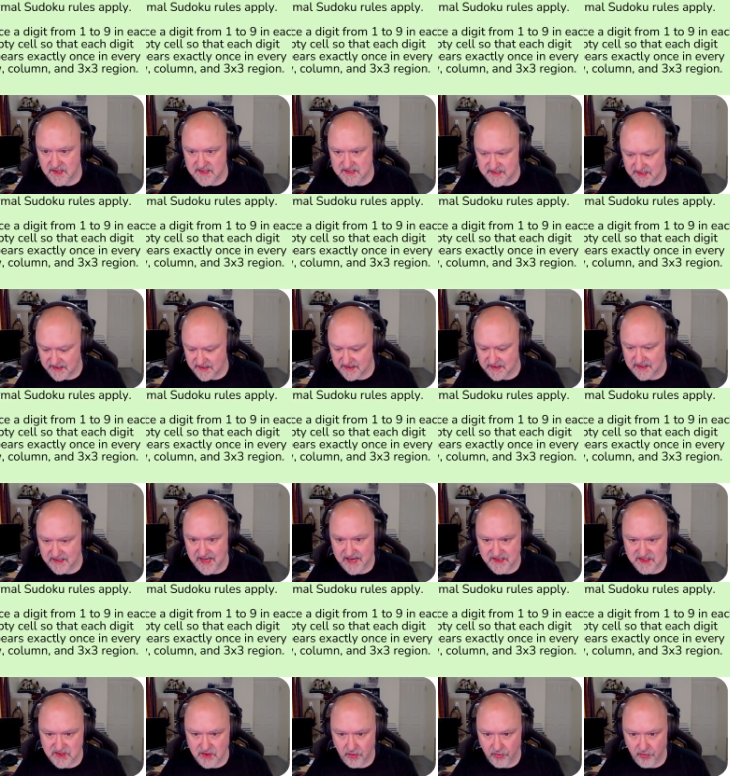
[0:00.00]
Saying
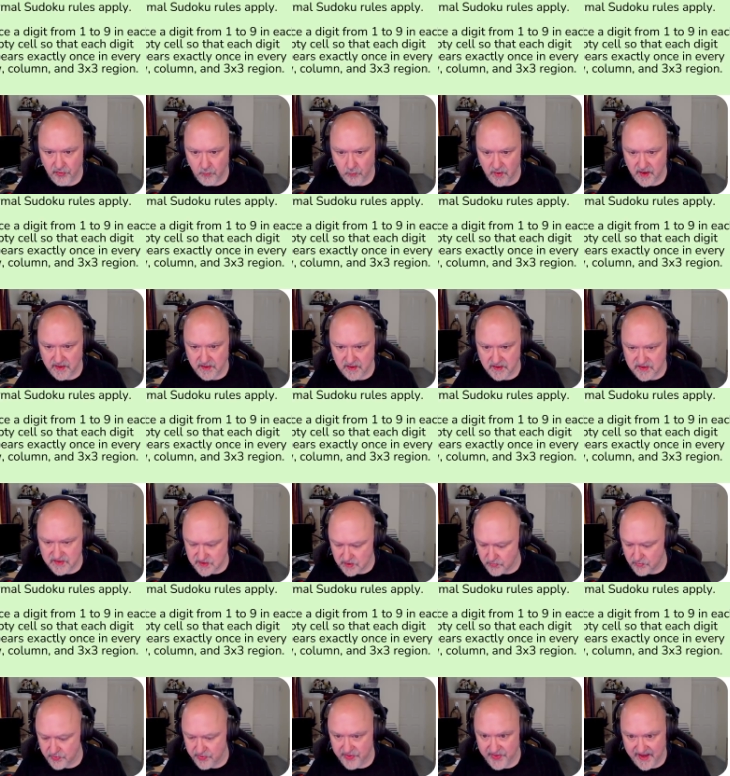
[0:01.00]
that's not the 1, so
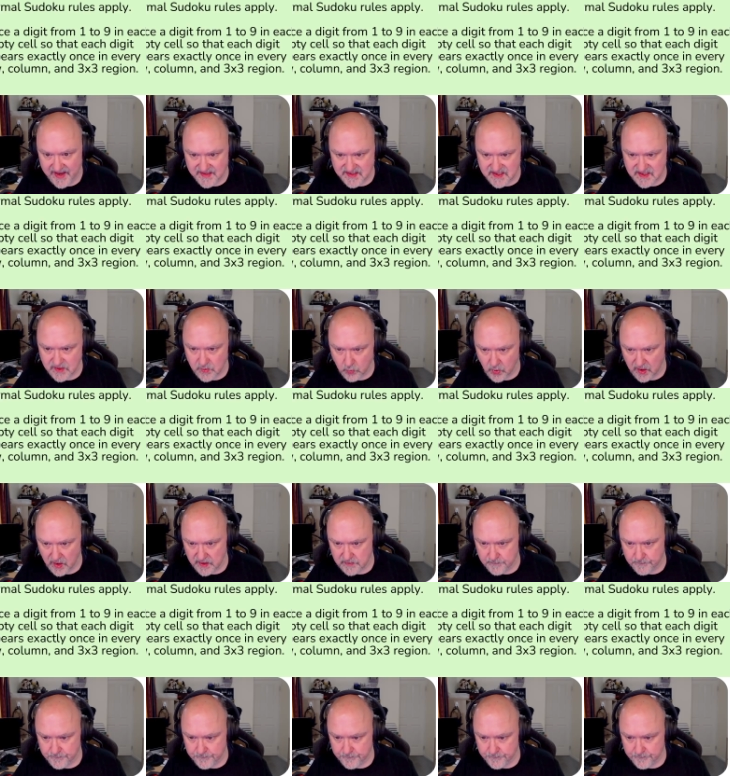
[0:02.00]
that's the 1.